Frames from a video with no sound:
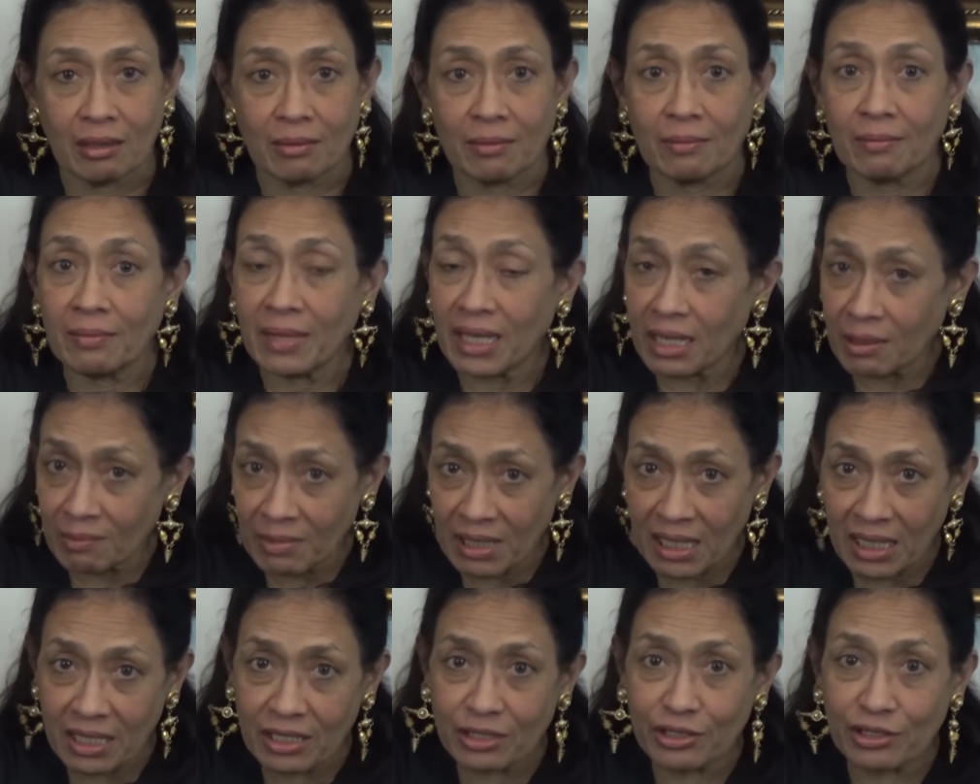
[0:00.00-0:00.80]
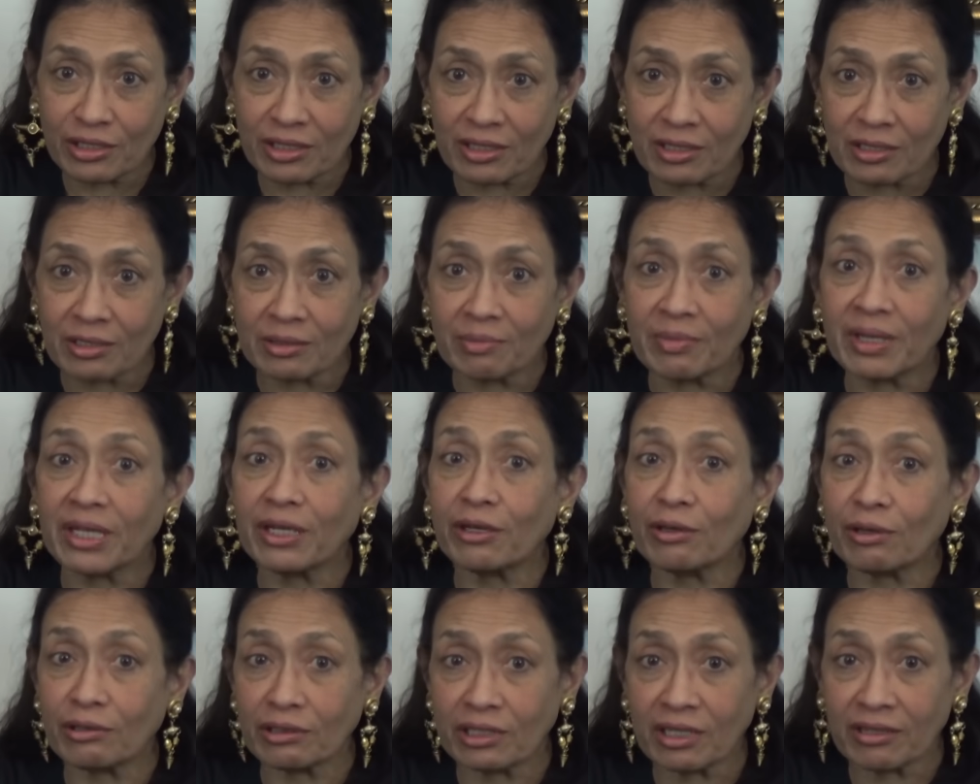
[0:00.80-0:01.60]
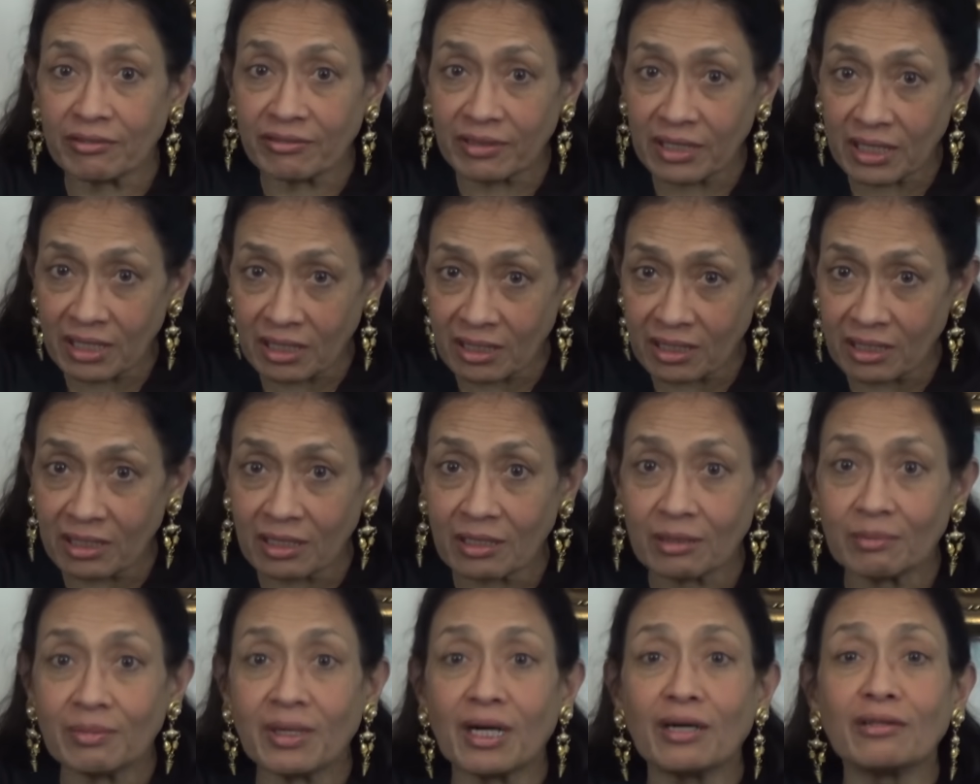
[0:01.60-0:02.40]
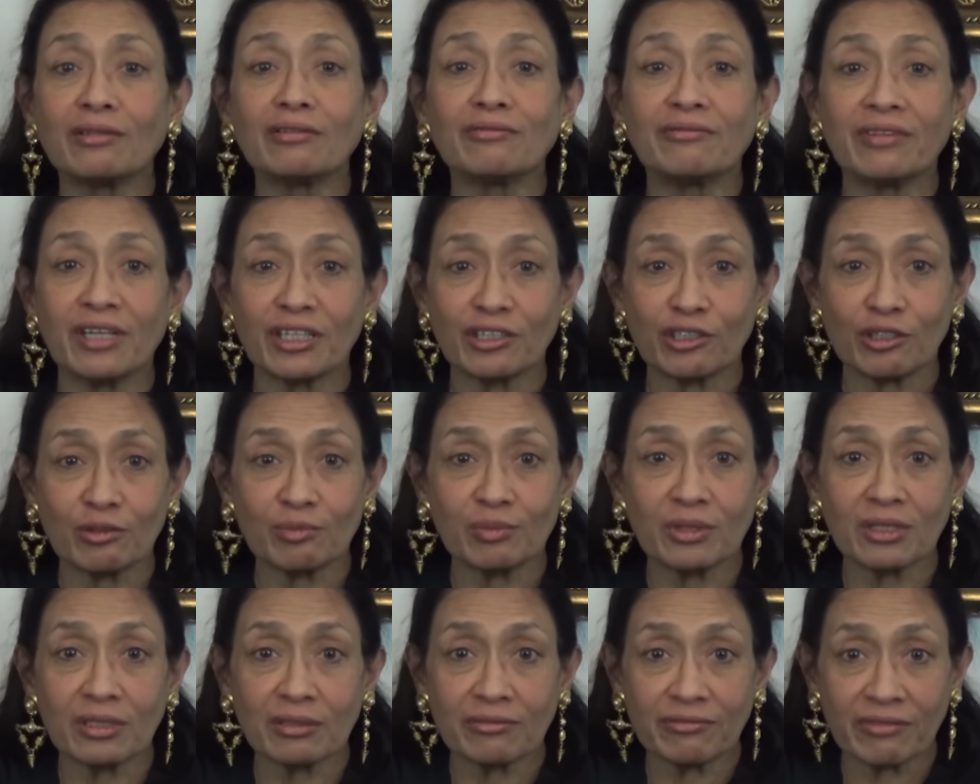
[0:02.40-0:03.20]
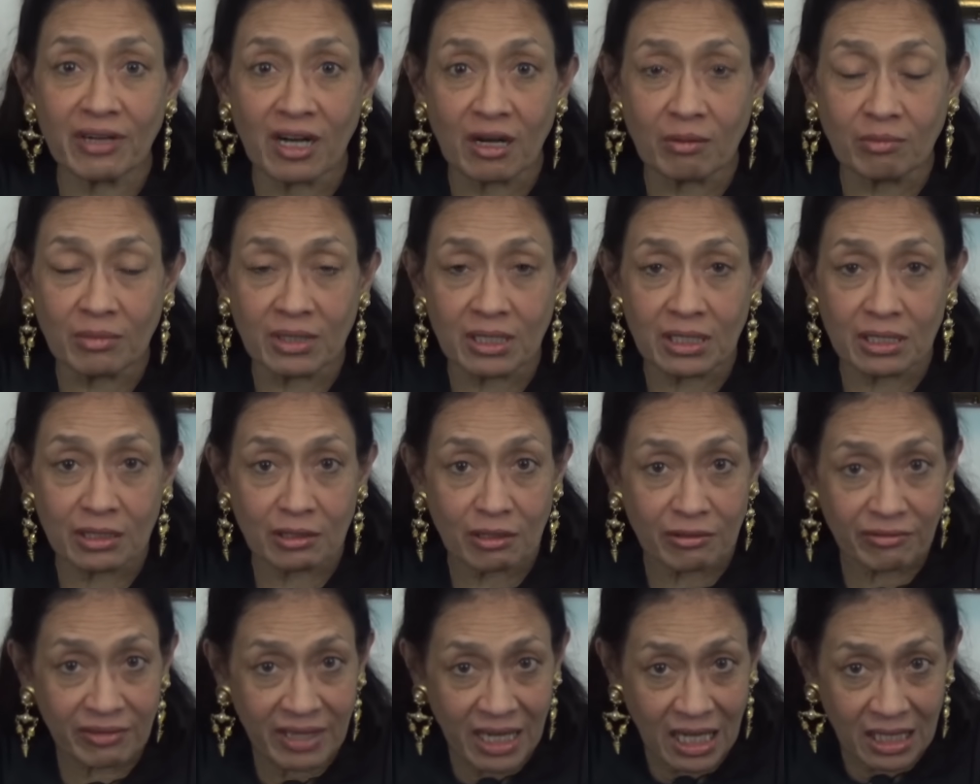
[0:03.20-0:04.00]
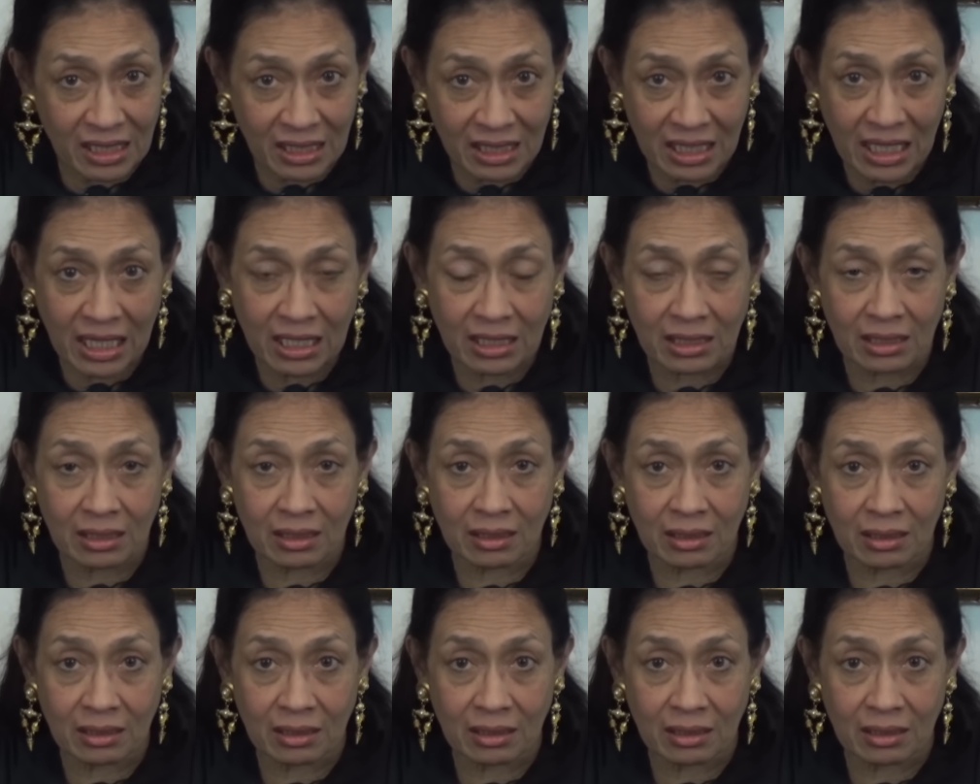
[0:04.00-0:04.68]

Many Malaysians may not have heard about the vegetable farmers of Kelantan,